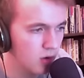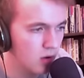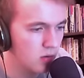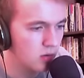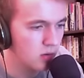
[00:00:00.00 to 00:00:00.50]

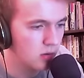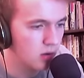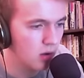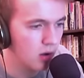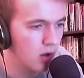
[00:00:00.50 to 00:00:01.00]
Oh!
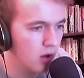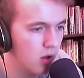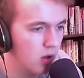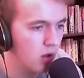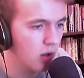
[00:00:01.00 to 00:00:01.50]

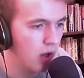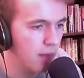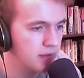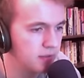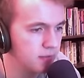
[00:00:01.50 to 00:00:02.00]
Oh! I
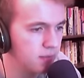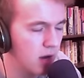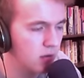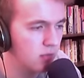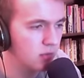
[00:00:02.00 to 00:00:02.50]
made some
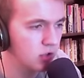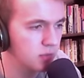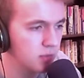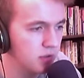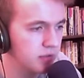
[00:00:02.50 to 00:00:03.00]
minor
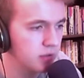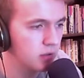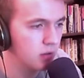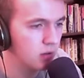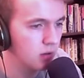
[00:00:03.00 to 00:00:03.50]
adjustments.
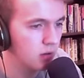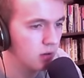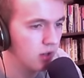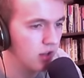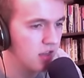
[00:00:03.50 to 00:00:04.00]

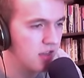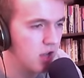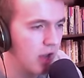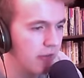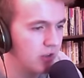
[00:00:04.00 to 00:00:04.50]
And I think
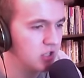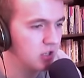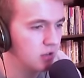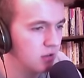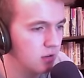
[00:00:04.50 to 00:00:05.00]
I've
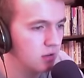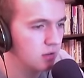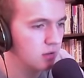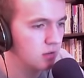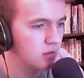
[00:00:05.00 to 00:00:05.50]
actually...
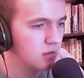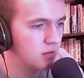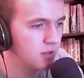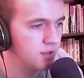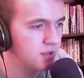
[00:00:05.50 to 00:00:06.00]

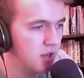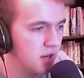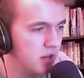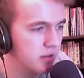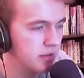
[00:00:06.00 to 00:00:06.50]
done
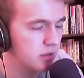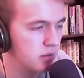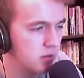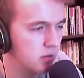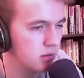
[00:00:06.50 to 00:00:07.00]
it.
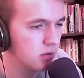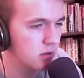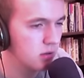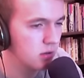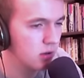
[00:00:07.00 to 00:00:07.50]

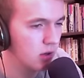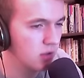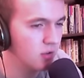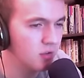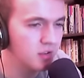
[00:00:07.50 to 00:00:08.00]

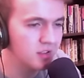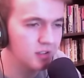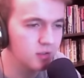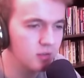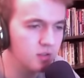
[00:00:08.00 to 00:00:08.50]
As long as
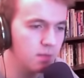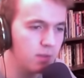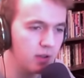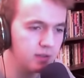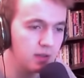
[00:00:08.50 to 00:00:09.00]
as long as the
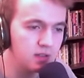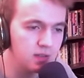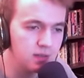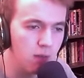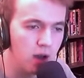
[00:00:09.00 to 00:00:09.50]
bus makes
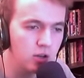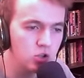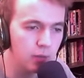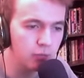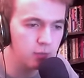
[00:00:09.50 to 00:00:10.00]
this minor
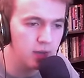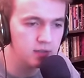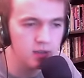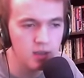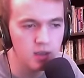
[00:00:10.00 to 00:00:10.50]
jump from here
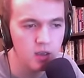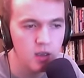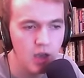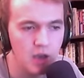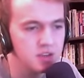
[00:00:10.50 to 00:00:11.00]
to here,
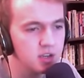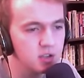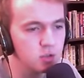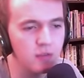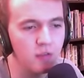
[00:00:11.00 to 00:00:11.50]
I, the
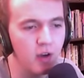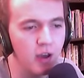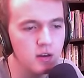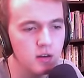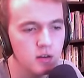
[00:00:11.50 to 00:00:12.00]
kids will be
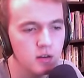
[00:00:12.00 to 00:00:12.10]
fine.